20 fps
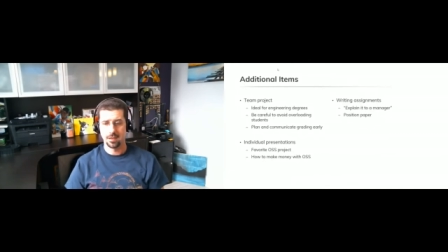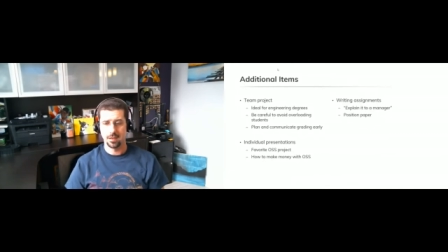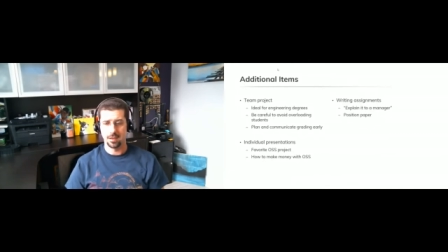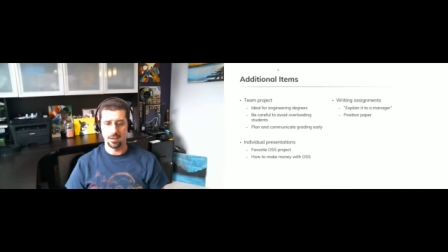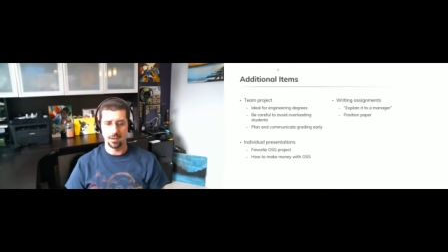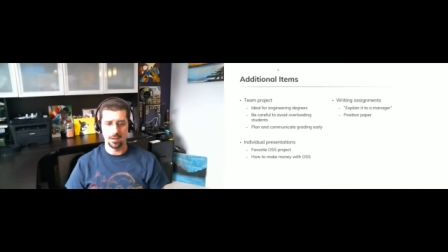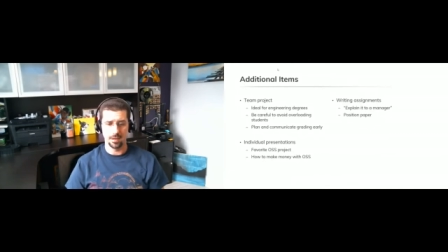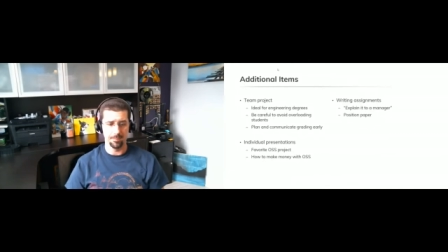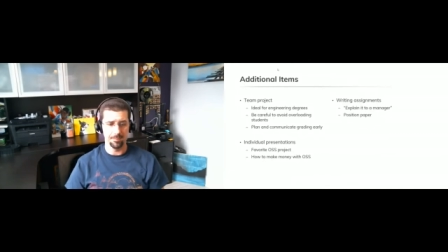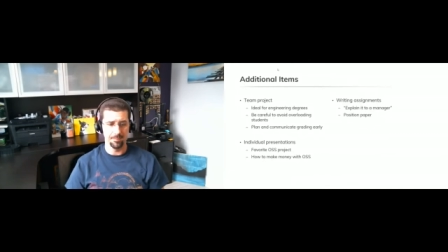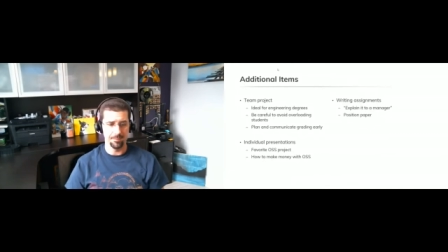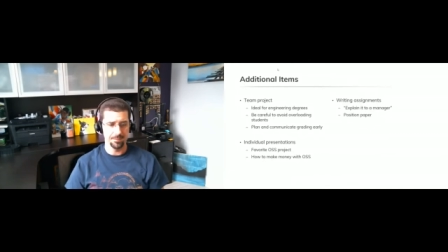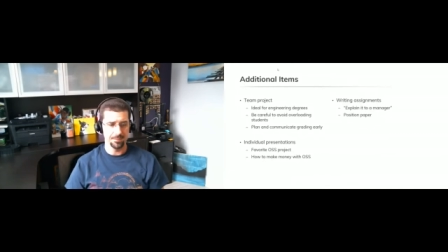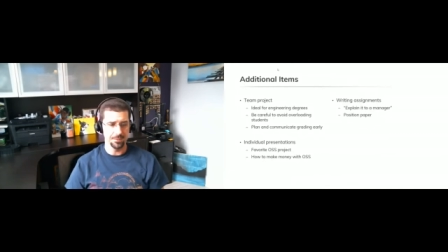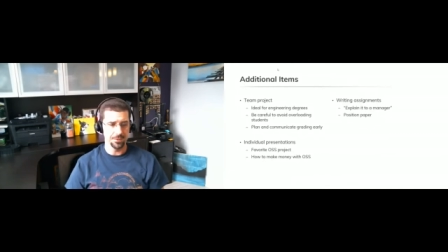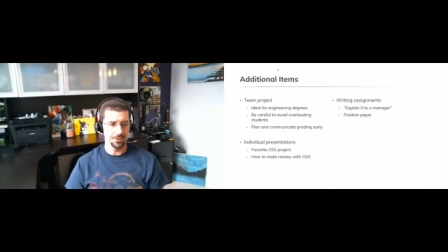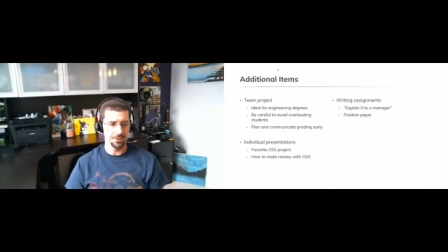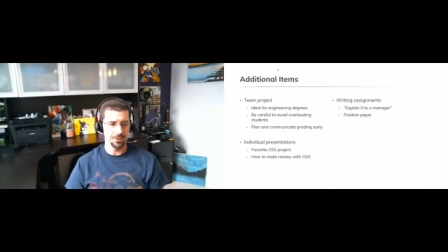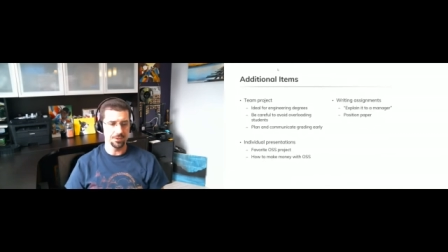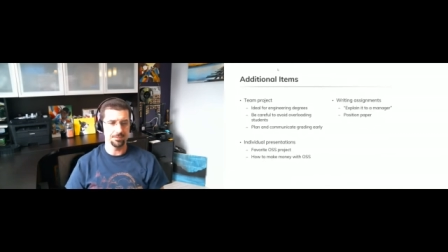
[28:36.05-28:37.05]
Um,
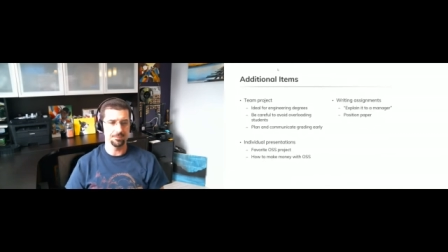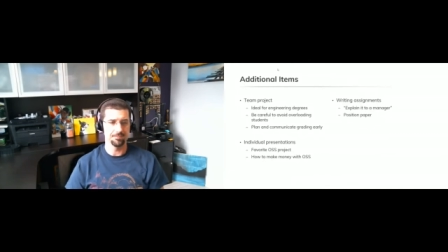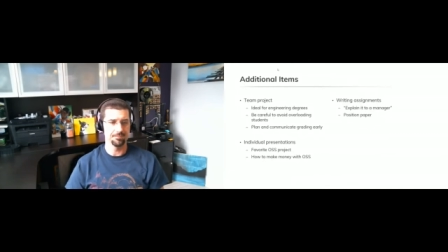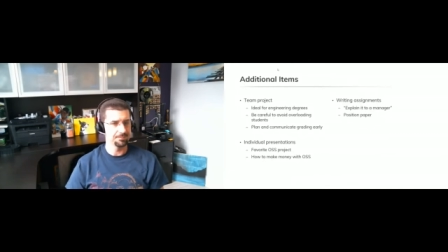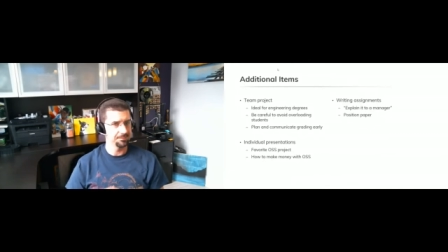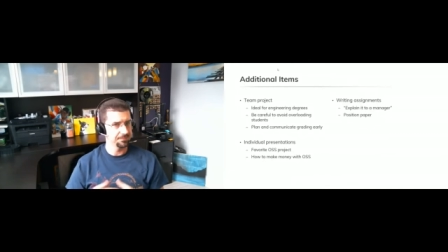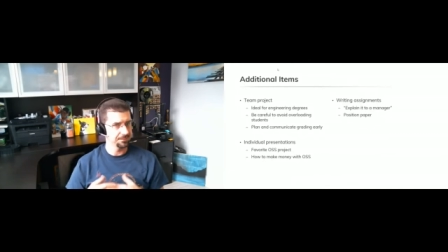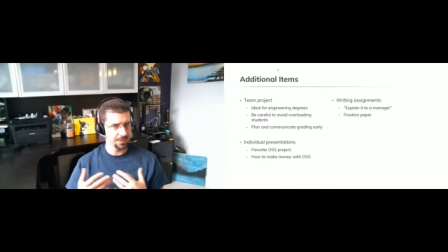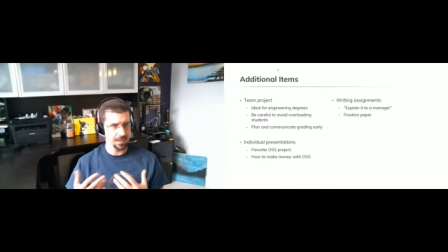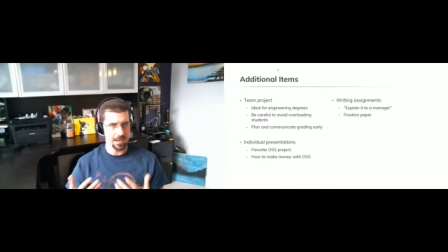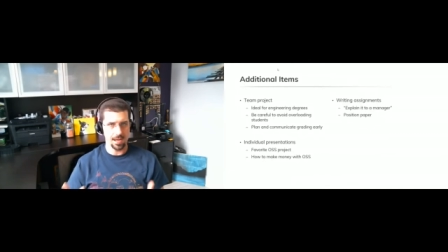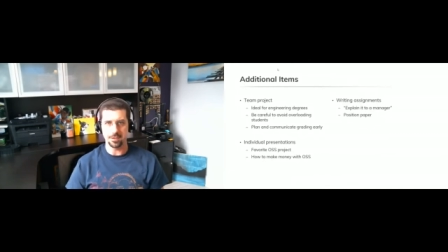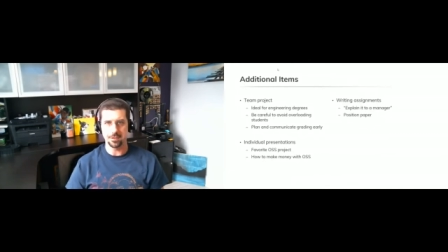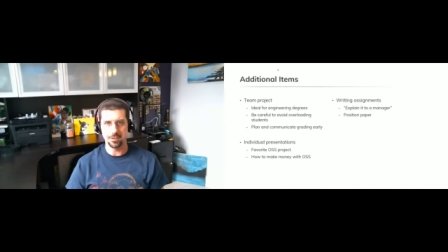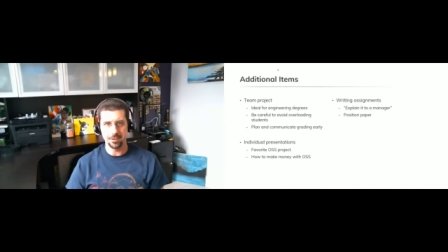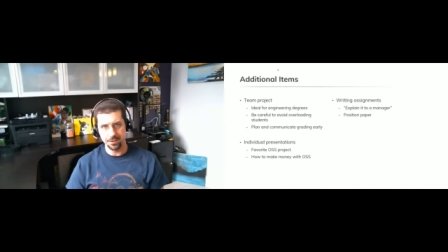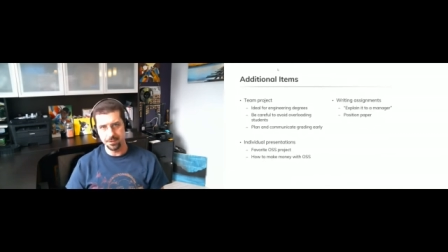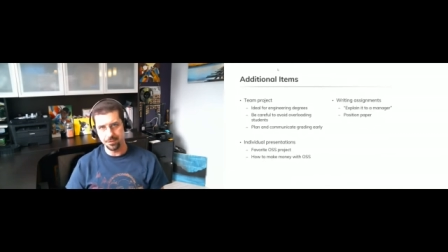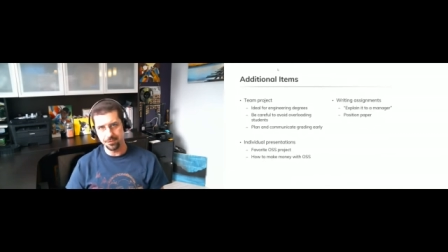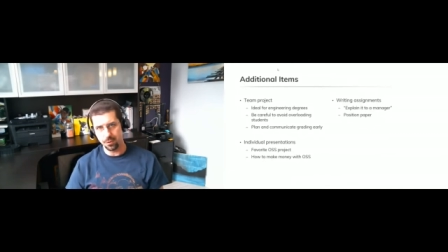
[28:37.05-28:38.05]
you,
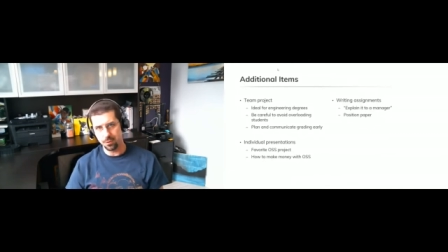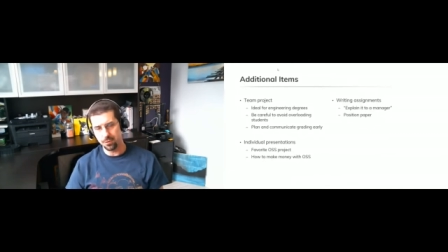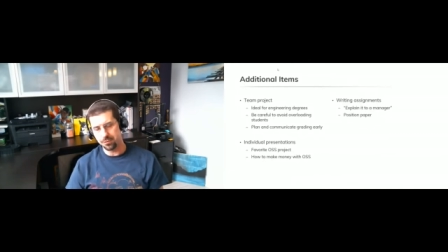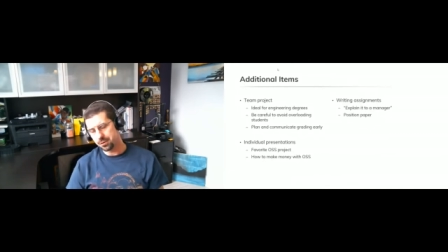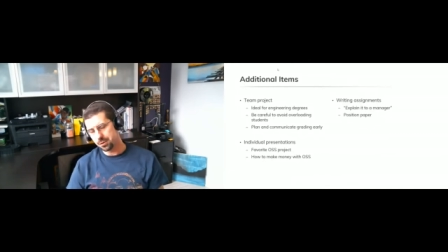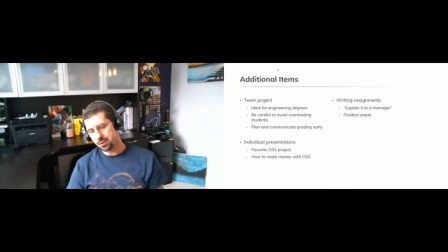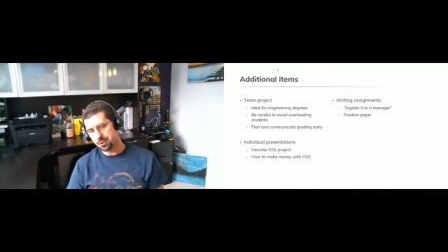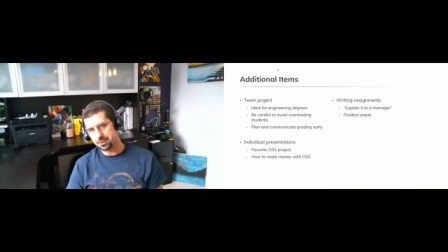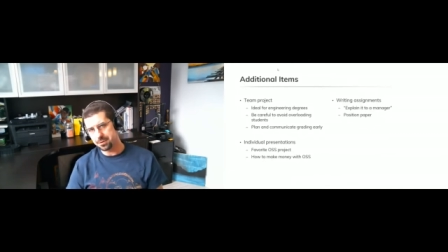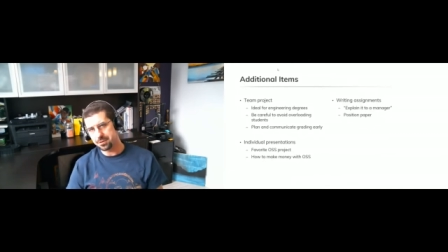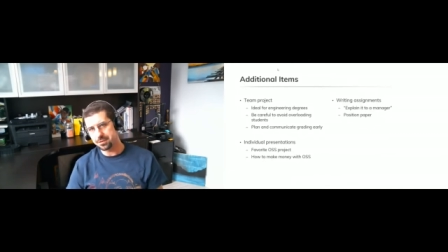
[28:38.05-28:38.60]
cognitive overload